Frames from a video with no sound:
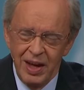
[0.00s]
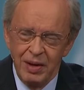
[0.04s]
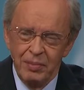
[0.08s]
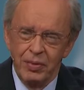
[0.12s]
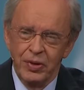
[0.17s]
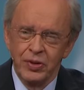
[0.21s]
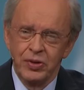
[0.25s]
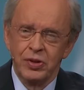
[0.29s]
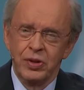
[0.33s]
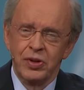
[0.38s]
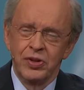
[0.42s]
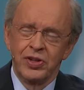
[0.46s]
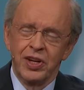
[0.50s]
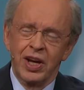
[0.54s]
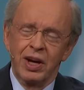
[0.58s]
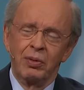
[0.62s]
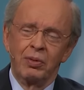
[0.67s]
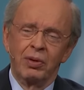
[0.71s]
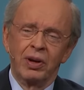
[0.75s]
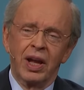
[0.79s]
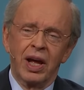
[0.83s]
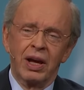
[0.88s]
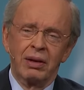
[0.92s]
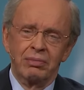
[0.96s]
But you say,
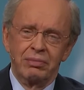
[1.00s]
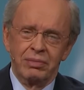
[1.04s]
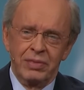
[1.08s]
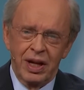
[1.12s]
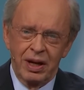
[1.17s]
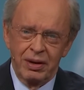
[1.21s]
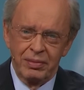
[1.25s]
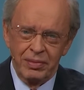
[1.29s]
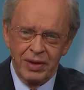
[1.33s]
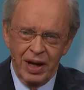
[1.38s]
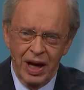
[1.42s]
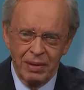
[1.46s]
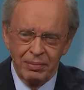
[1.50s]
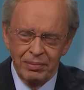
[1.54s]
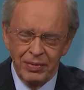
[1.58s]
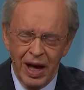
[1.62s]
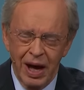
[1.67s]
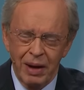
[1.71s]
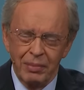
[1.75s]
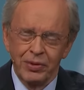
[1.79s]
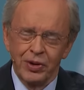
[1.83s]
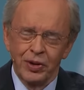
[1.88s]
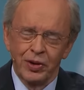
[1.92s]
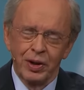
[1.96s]
well,
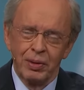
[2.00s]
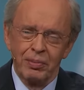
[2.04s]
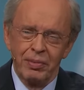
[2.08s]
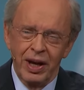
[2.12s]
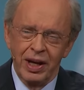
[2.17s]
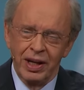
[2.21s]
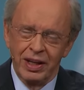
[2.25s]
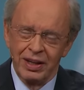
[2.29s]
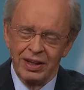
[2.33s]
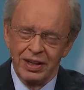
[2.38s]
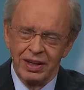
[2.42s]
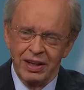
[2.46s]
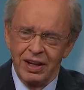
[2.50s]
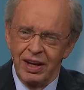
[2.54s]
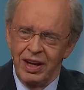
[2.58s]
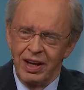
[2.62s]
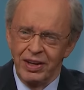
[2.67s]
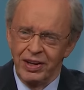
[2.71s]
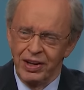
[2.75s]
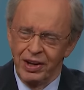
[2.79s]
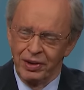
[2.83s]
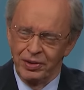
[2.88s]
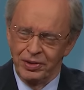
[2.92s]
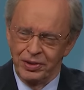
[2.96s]
I'm going to make it.
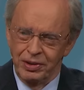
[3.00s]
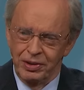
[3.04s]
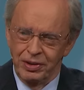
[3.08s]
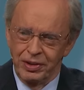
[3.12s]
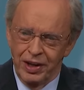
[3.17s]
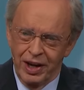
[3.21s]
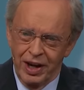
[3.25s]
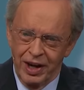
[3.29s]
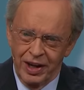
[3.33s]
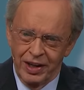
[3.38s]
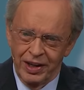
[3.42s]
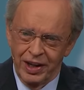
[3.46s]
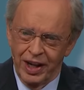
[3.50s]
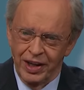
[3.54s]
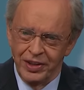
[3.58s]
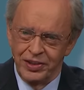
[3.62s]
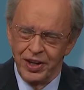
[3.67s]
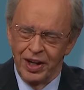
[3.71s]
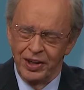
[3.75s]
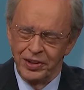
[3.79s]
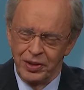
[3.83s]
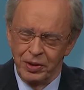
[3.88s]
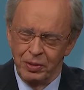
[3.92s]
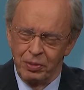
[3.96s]
No, you're not. I'll
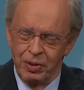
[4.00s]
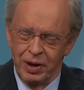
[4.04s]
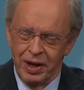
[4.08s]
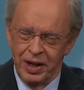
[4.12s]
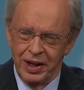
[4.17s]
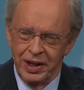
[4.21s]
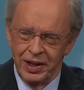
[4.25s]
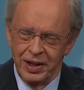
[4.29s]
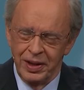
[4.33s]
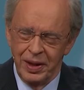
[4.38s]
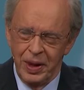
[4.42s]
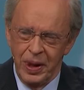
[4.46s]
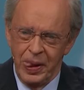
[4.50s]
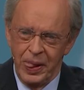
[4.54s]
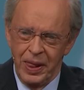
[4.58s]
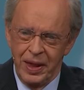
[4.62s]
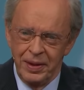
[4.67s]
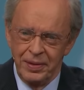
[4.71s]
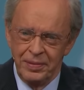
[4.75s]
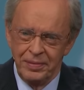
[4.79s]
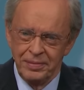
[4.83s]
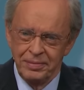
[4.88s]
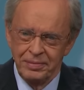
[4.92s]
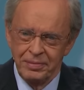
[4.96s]
tell you why.
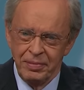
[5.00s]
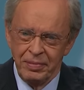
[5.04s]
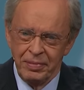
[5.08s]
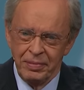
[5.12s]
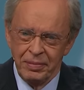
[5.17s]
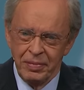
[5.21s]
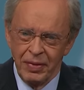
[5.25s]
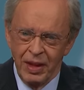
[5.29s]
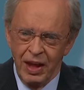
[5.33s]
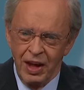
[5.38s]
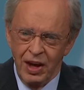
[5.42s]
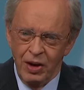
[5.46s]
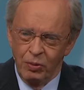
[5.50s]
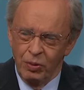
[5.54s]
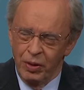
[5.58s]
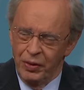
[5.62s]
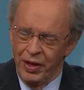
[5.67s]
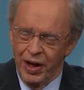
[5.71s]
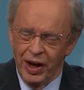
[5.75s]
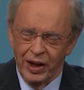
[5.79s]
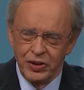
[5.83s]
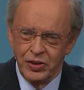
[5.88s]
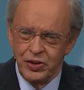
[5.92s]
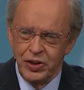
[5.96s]

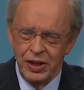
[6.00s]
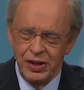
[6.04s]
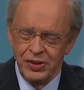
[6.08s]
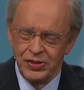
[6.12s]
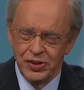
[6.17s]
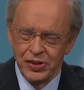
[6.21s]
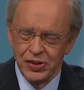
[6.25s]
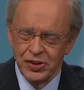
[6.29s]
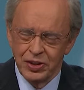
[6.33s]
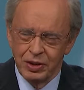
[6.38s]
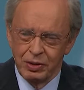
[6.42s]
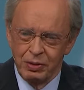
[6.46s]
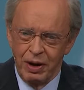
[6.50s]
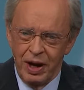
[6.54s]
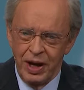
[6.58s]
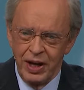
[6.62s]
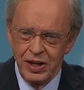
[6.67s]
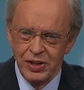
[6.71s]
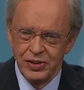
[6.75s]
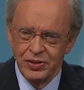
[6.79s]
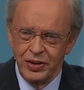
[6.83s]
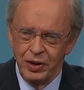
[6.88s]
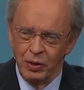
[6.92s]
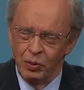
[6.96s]
Without Jesus
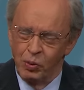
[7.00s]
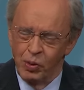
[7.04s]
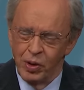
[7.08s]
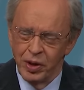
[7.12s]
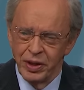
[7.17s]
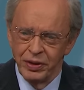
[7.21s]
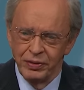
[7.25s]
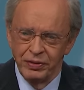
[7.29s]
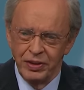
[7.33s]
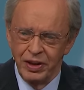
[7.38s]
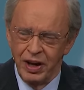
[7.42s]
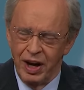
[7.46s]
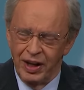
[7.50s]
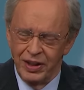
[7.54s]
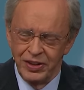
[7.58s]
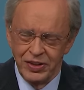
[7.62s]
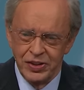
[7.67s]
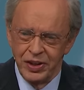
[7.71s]
Christ, the Word of God